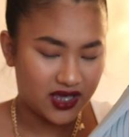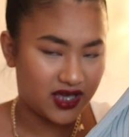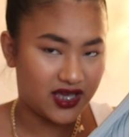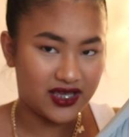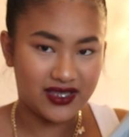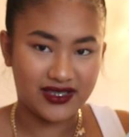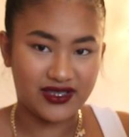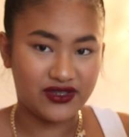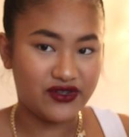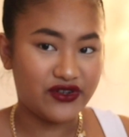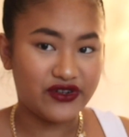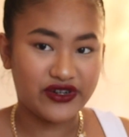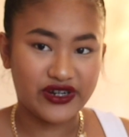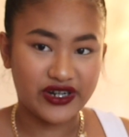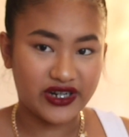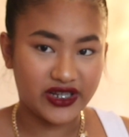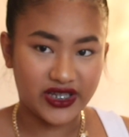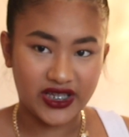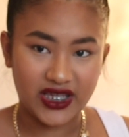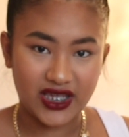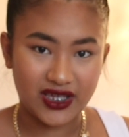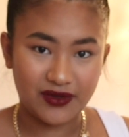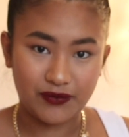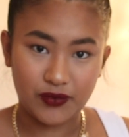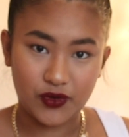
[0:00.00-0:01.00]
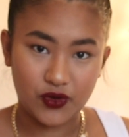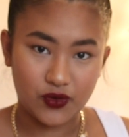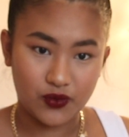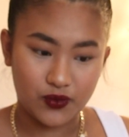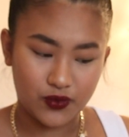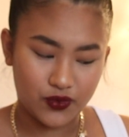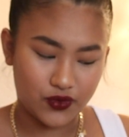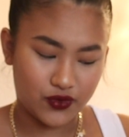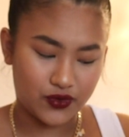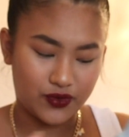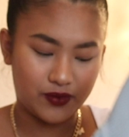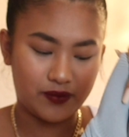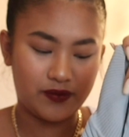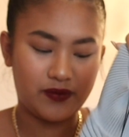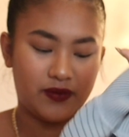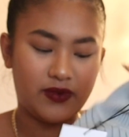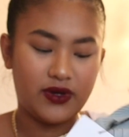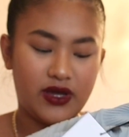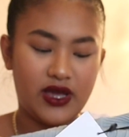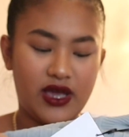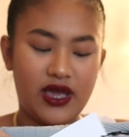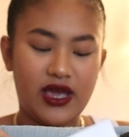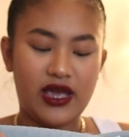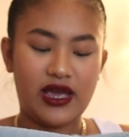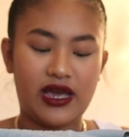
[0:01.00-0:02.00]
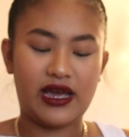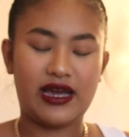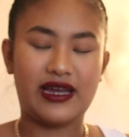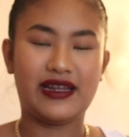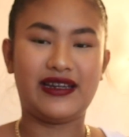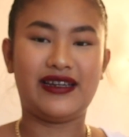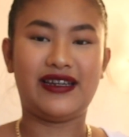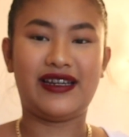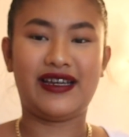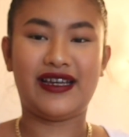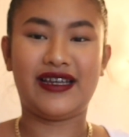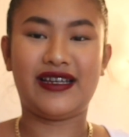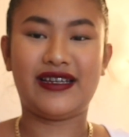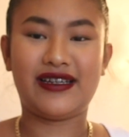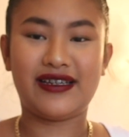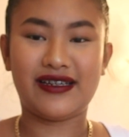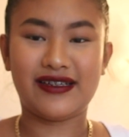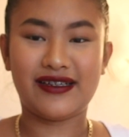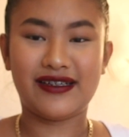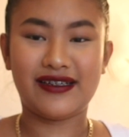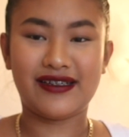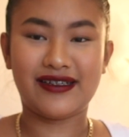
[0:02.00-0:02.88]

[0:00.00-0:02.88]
It's not gonna keep you warm, and like